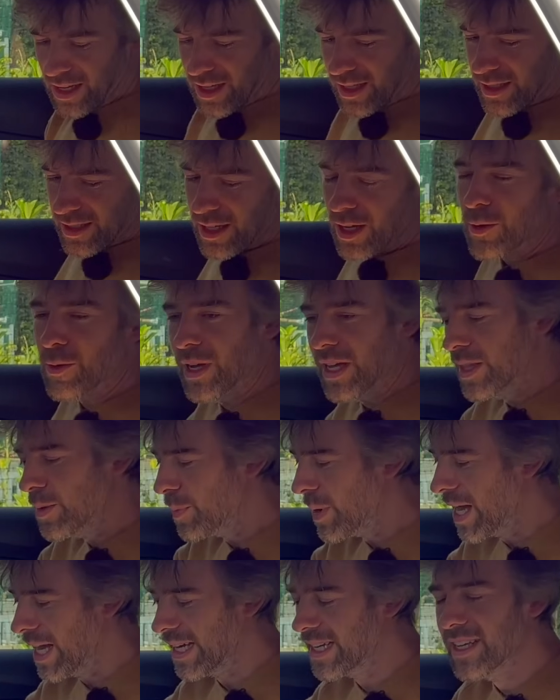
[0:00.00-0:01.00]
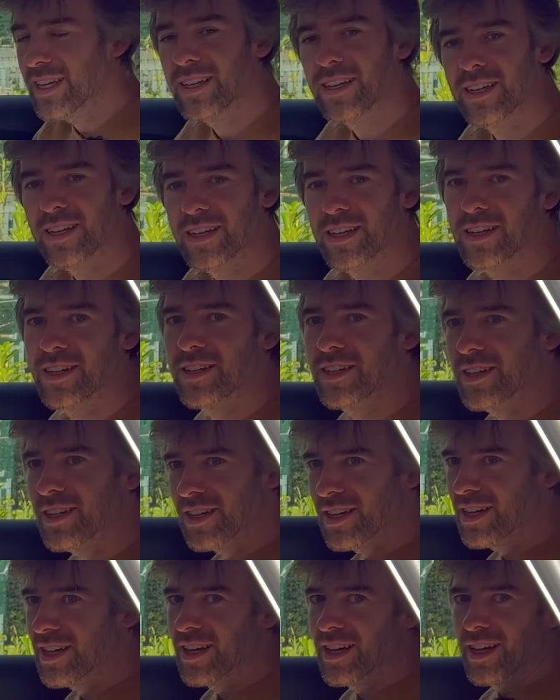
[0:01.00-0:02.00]
So in the back,
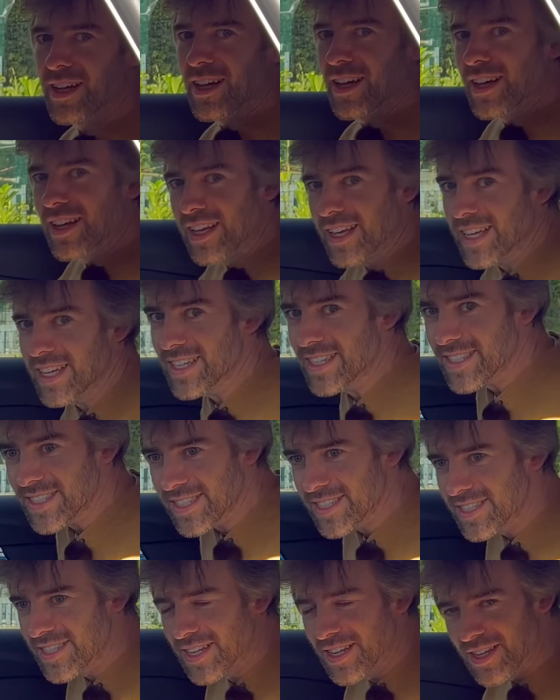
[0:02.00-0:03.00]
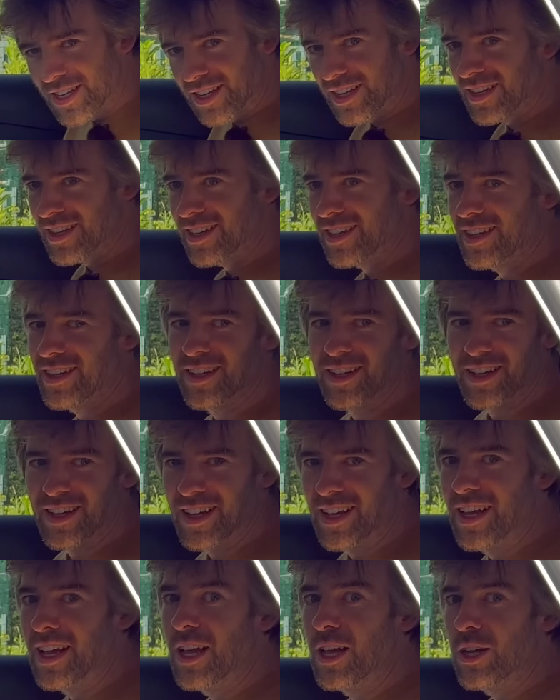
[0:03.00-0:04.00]
it's
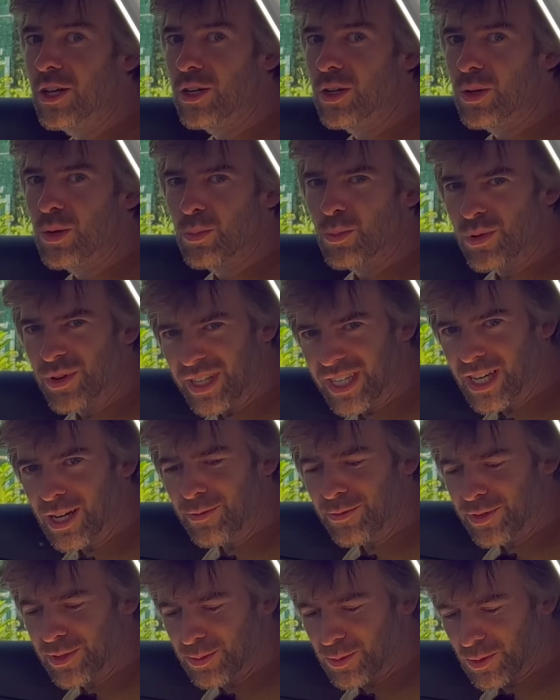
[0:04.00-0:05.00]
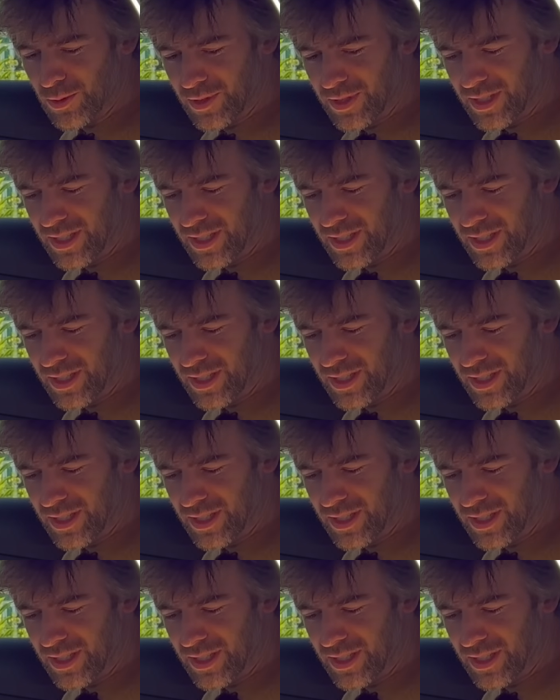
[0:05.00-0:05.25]
pretty comfortable